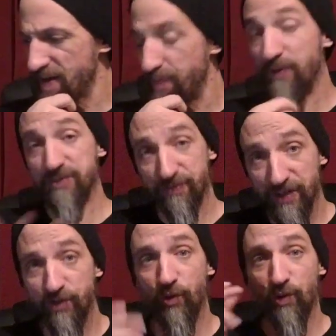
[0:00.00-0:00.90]
it was a
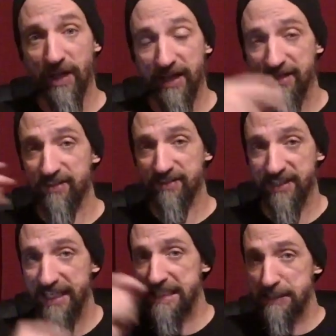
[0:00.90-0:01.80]
very cool, like
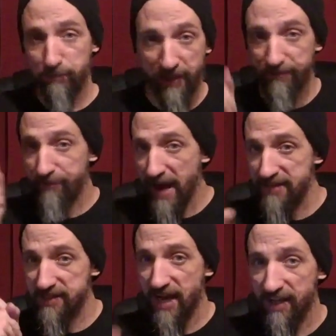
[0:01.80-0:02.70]
lickety split
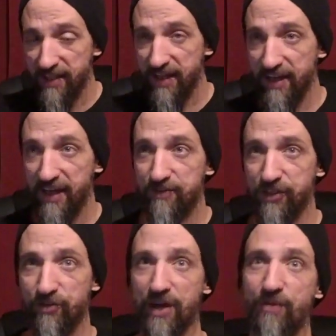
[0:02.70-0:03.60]
fast kind of thing, and it was a
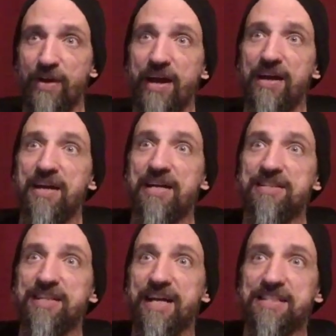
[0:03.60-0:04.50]
great way
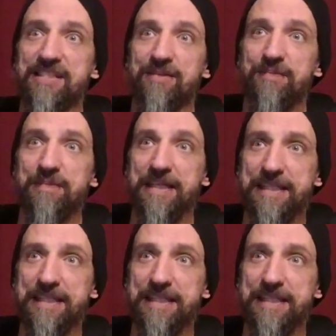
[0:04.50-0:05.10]
to get some